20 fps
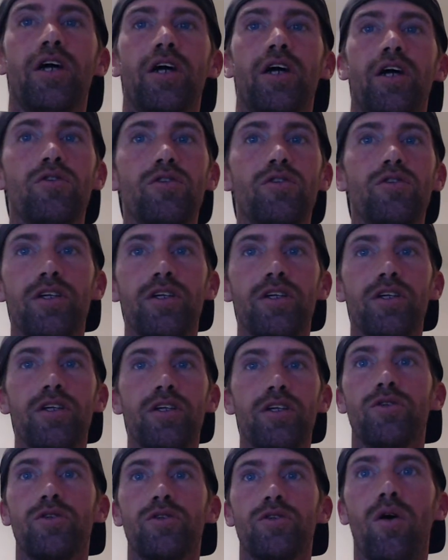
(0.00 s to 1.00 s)
yes, and
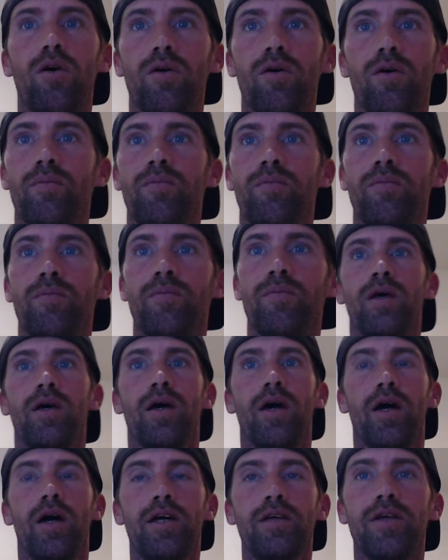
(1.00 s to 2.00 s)
you'll need it to withdraw.
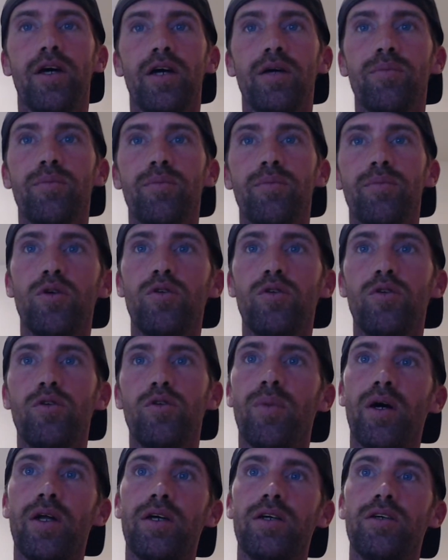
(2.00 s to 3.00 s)
Anything
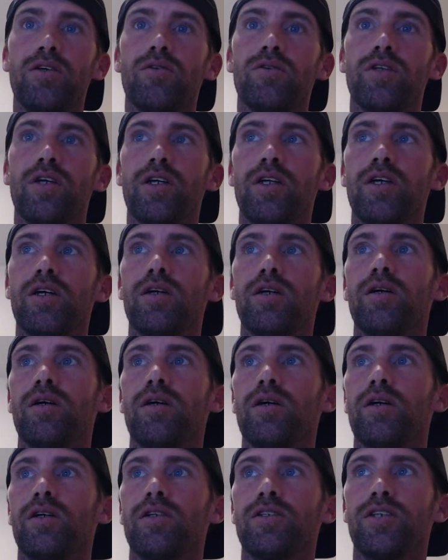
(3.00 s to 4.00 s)
that moves money, you'll need
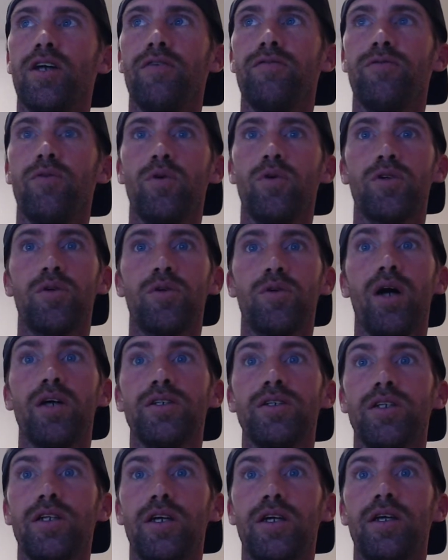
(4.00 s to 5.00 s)
it except for
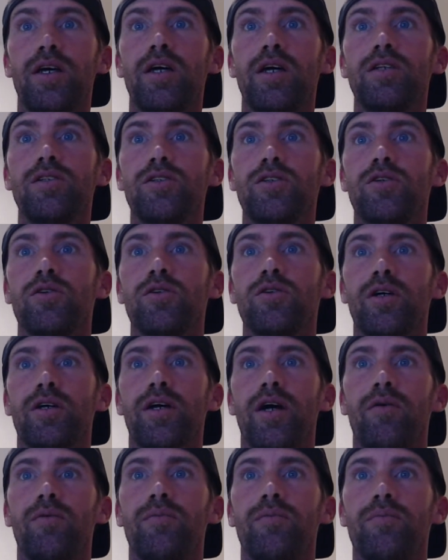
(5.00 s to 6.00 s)
depositing into your
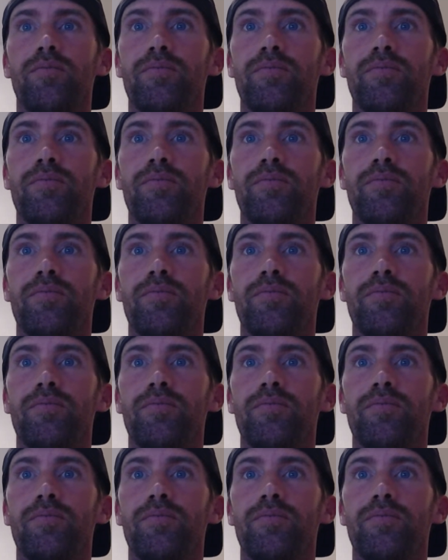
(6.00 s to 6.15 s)
account.